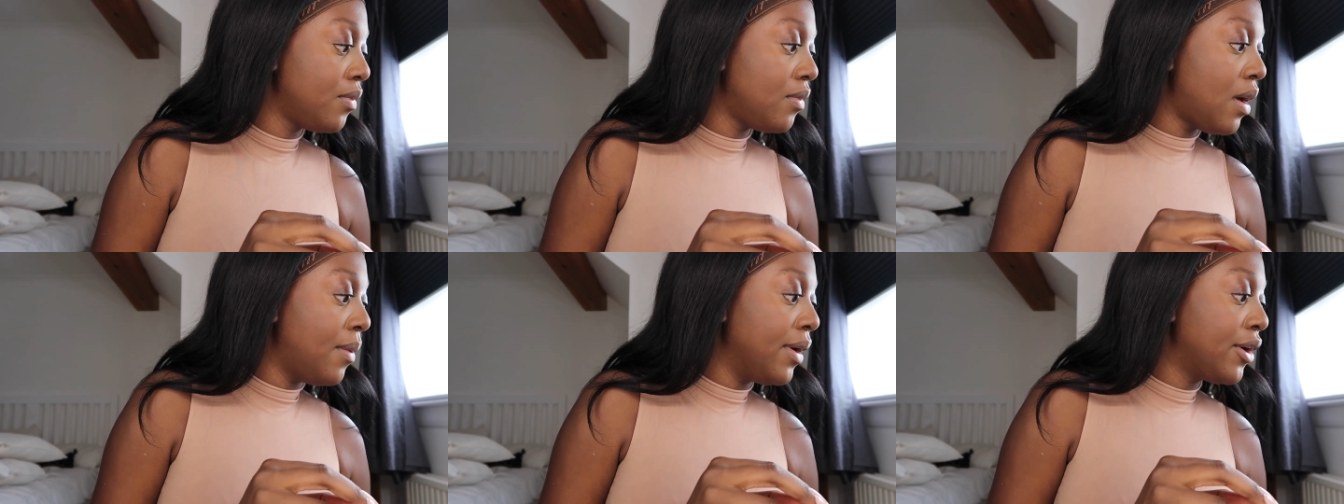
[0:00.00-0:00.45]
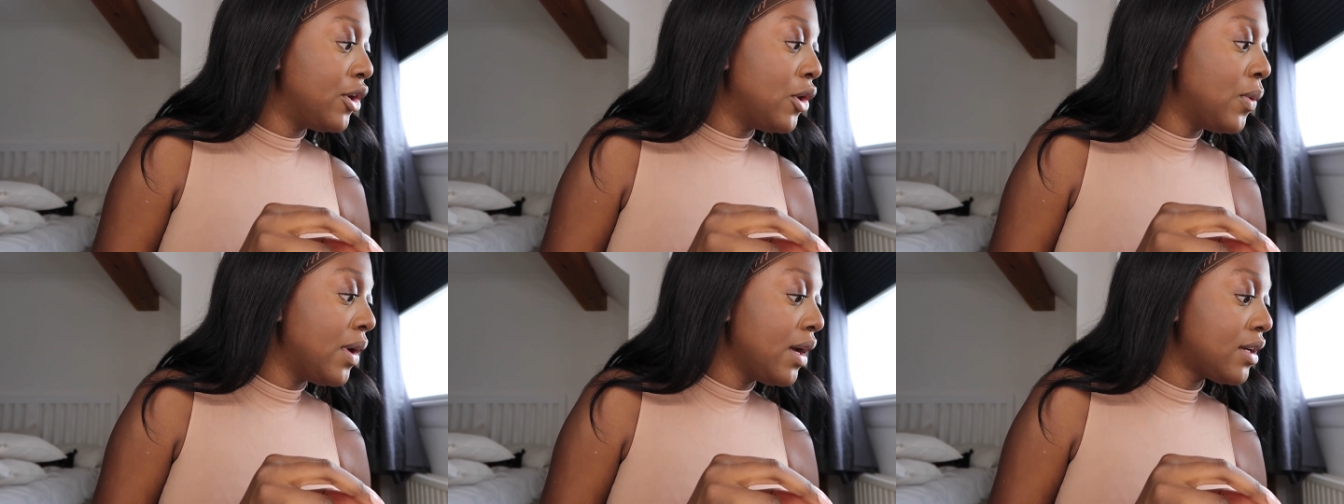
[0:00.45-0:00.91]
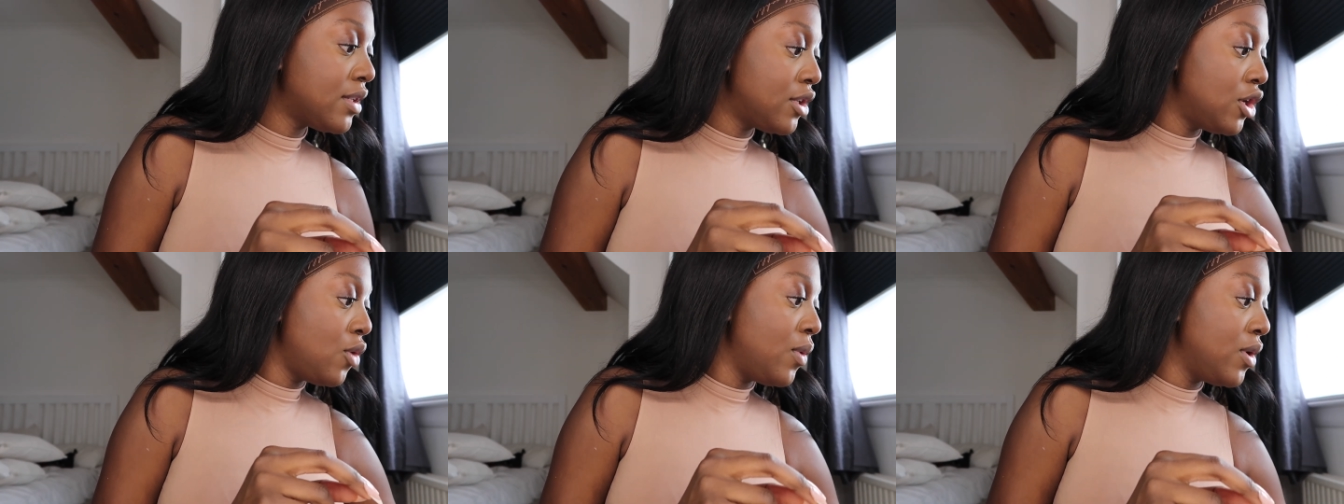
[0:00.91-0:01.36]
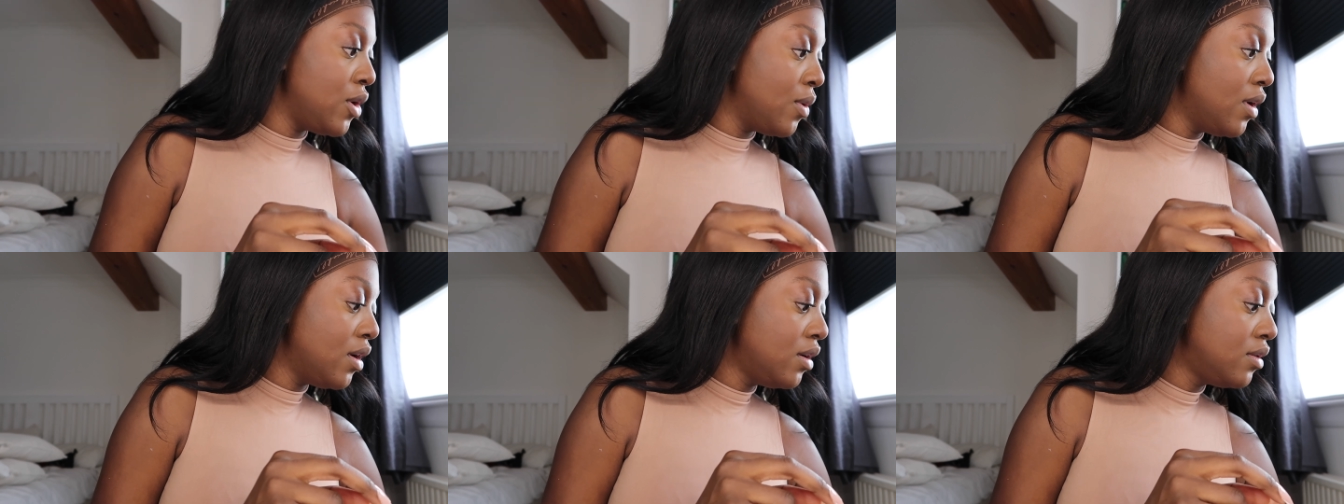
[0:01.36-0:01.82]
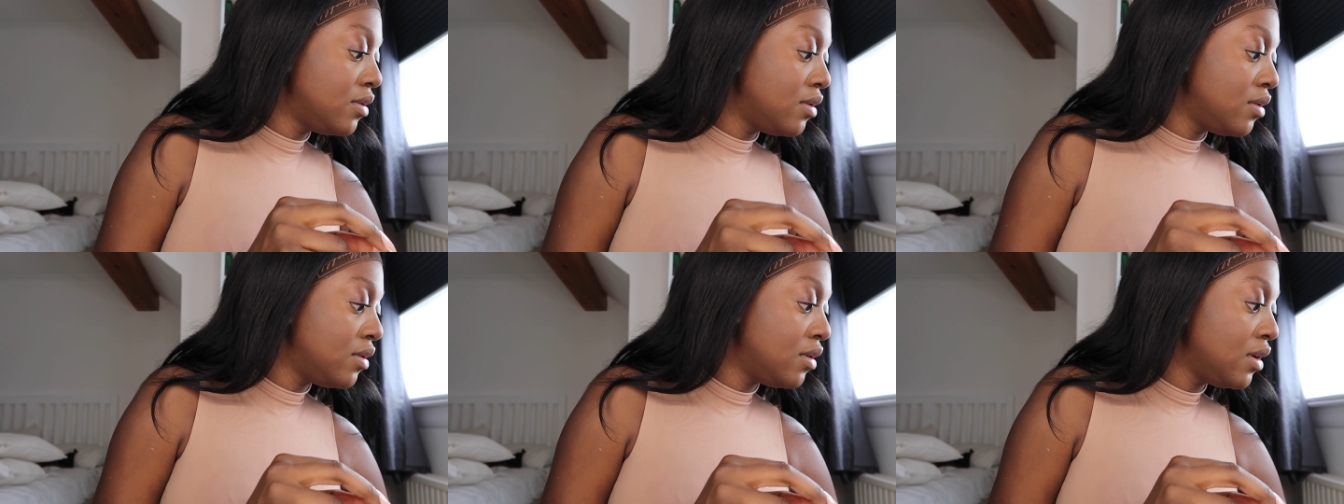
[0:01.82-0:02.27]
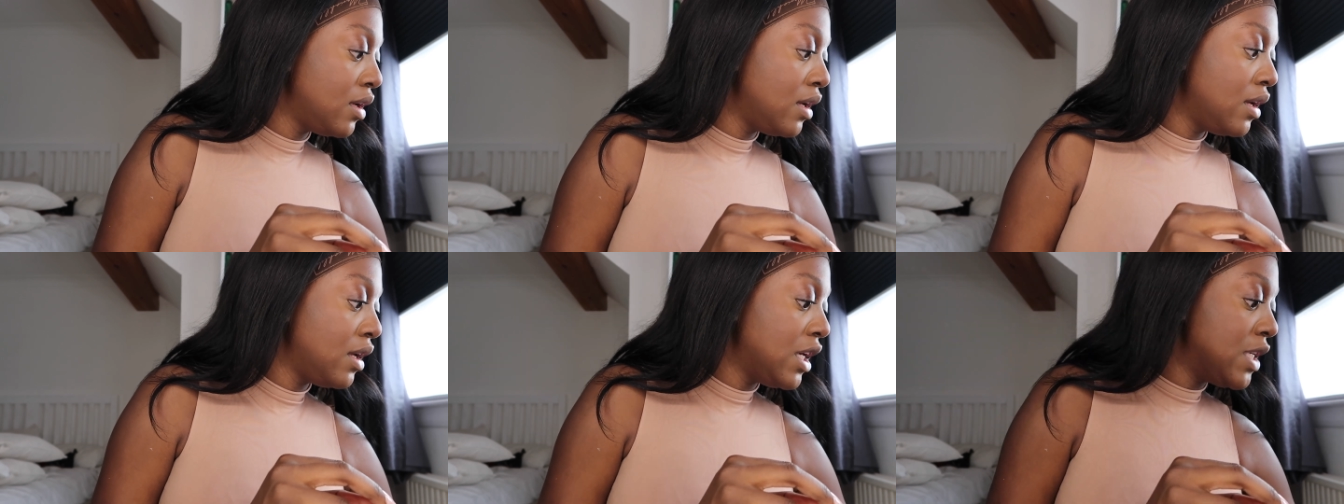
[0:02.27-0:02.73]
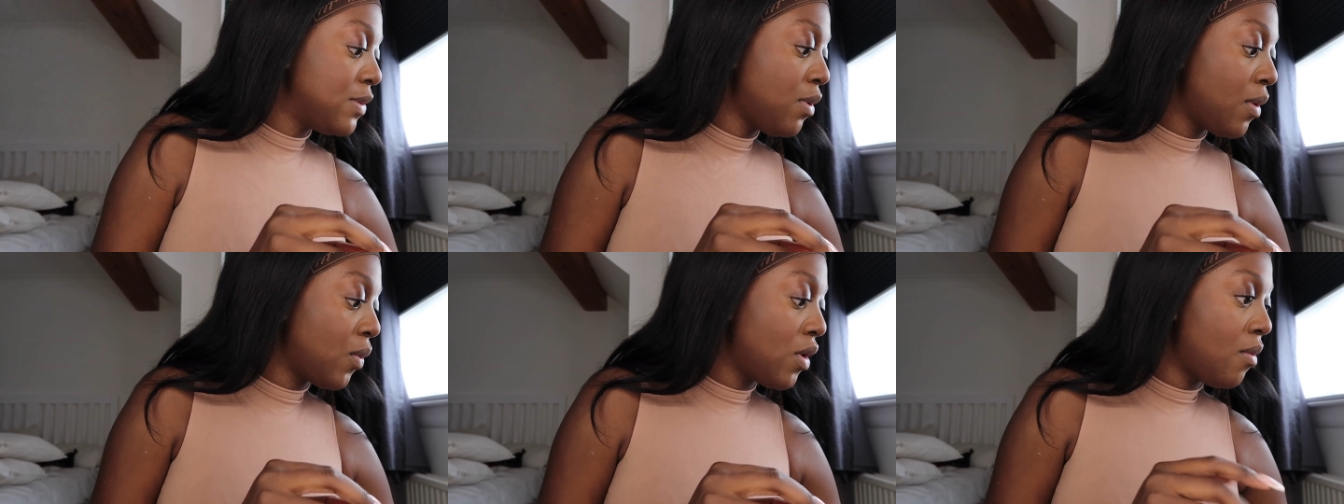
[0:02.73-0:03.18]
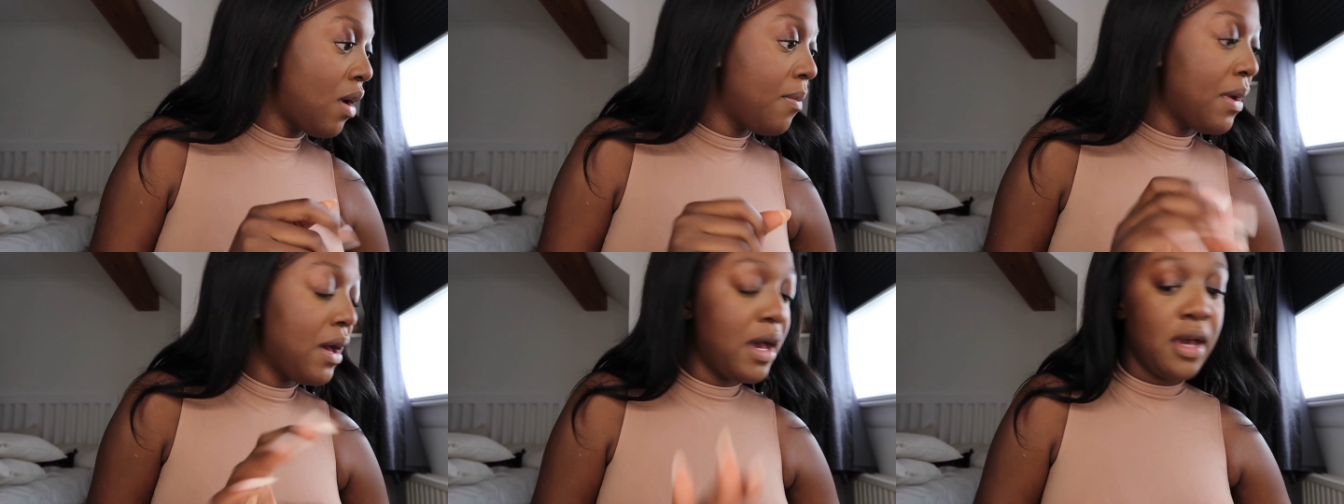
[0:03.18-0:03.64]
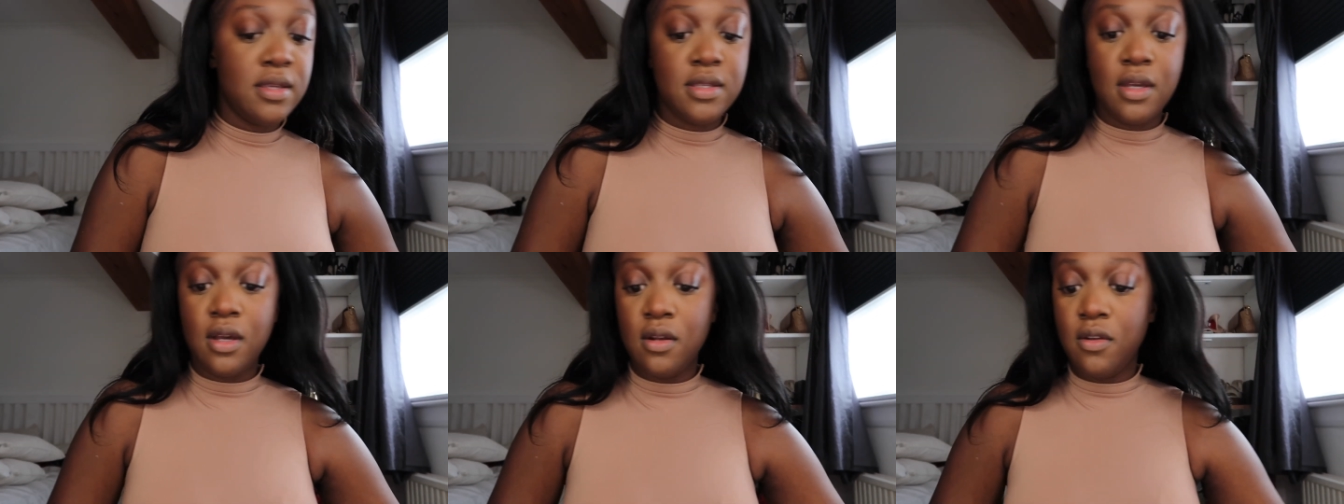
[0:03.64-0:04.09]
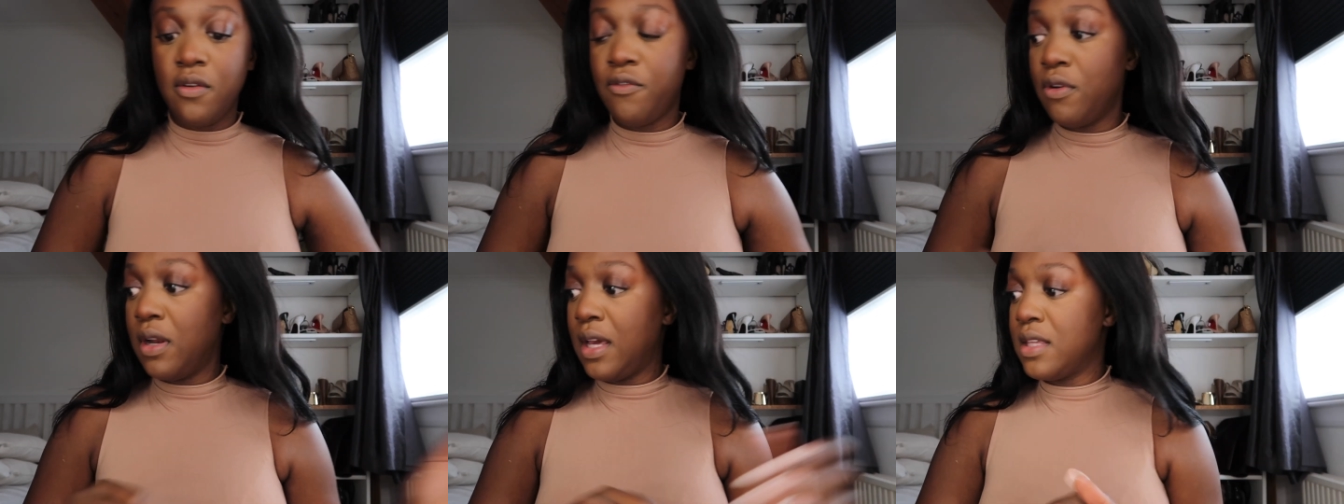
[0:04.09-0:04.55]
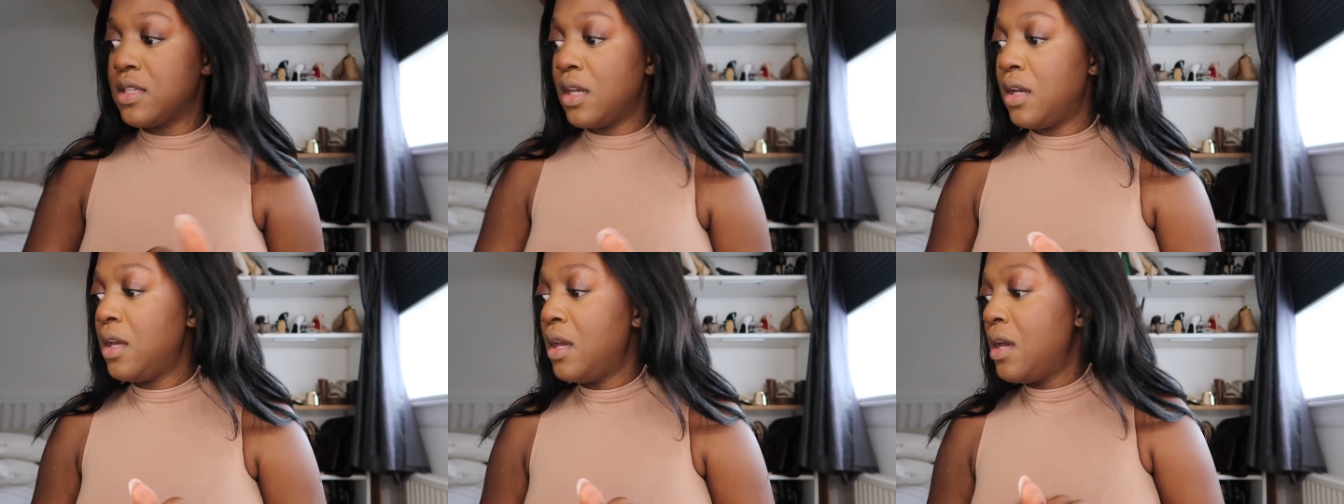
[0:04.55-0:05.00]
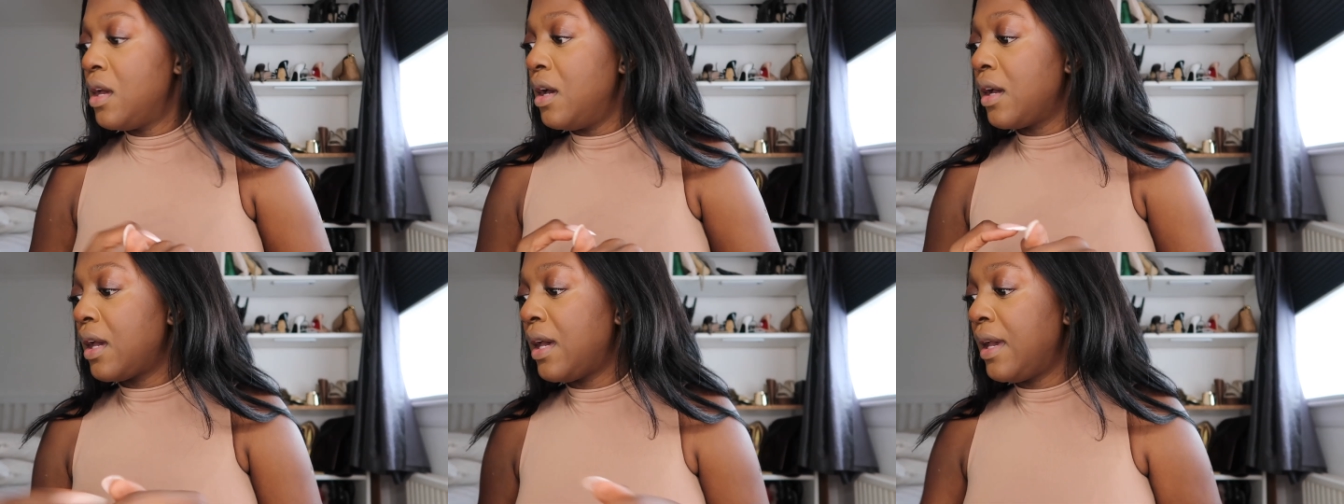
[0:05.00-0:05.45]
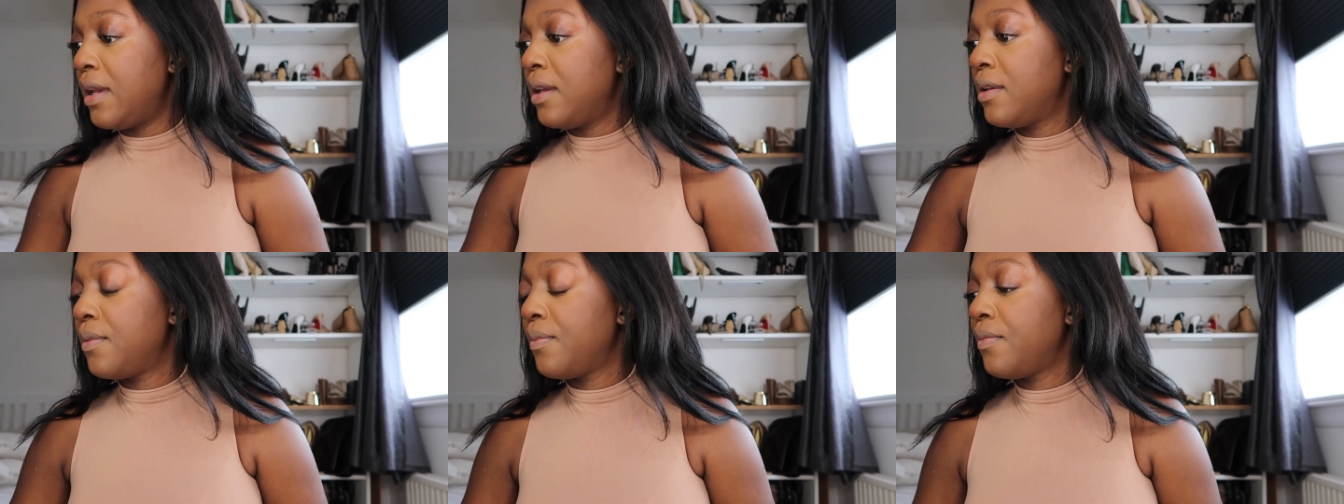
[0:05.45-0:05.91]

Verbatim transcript: Am I going to wear? Because I don't know where you are. It's probably one of my bags. I'll look for it later. Okay,